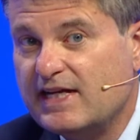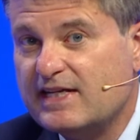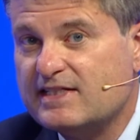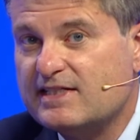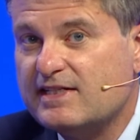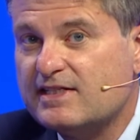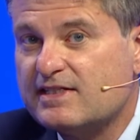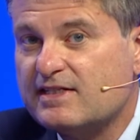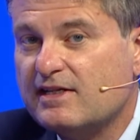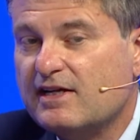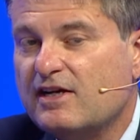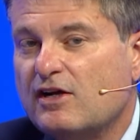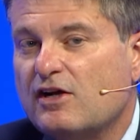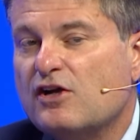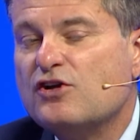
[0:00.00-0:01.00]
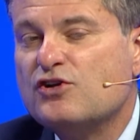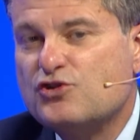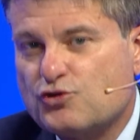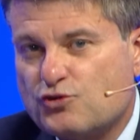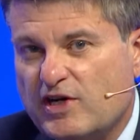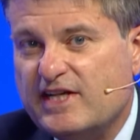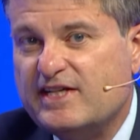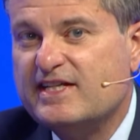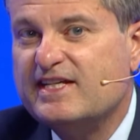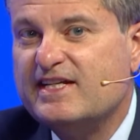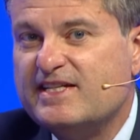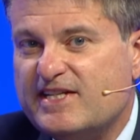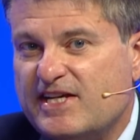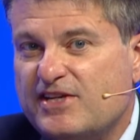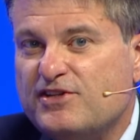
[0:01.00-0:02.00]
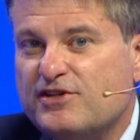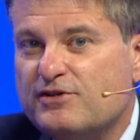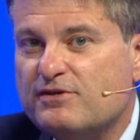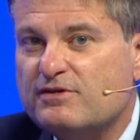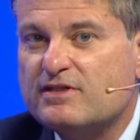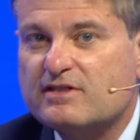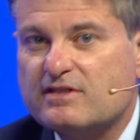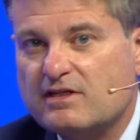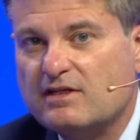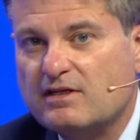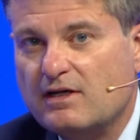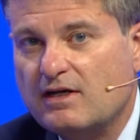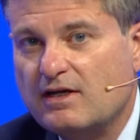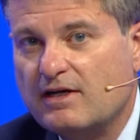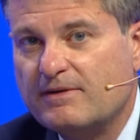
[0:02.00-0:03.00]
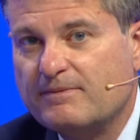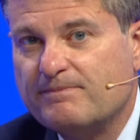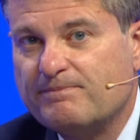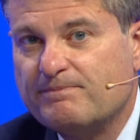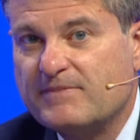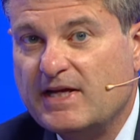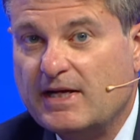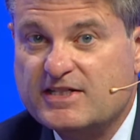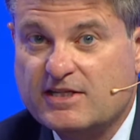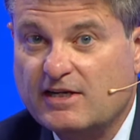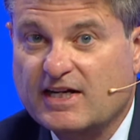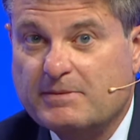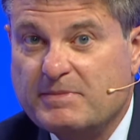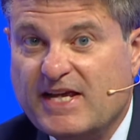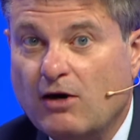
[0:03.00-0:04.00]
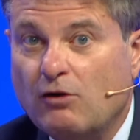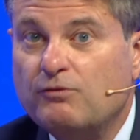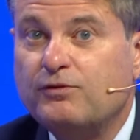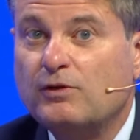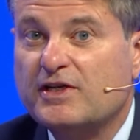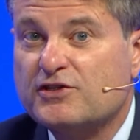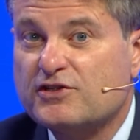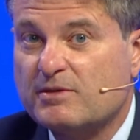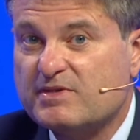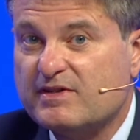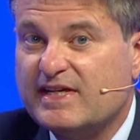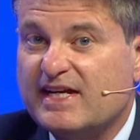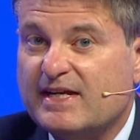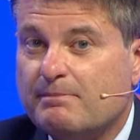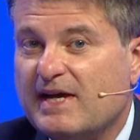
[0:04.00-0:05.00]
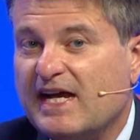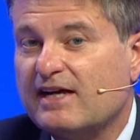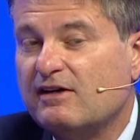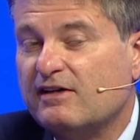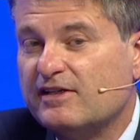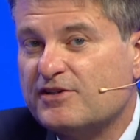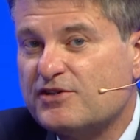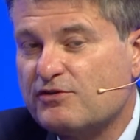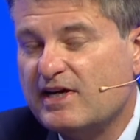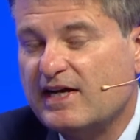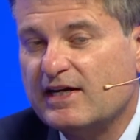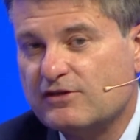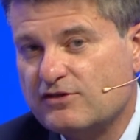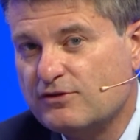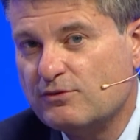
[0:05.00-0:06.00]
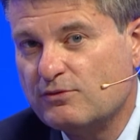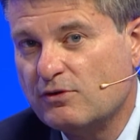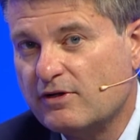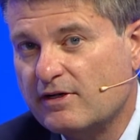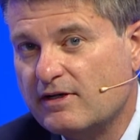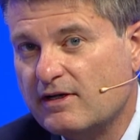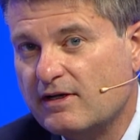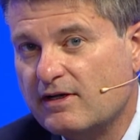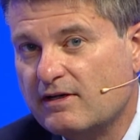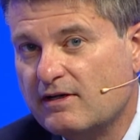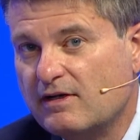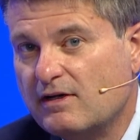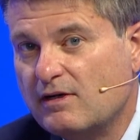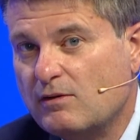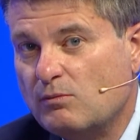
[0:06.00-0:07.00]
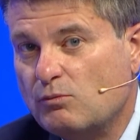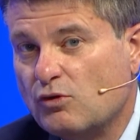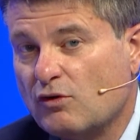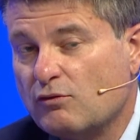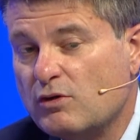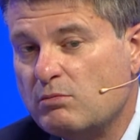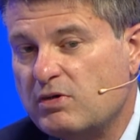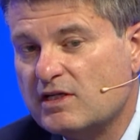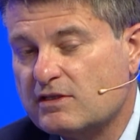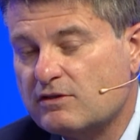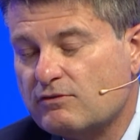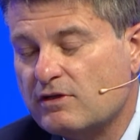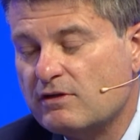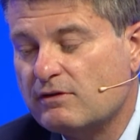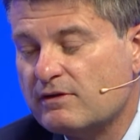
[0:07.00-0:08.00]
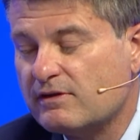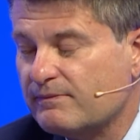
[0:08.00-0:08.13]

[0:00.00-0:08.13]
as this trend continues, it's not going to be helpful in terms of getting back on a track toward more robust growth.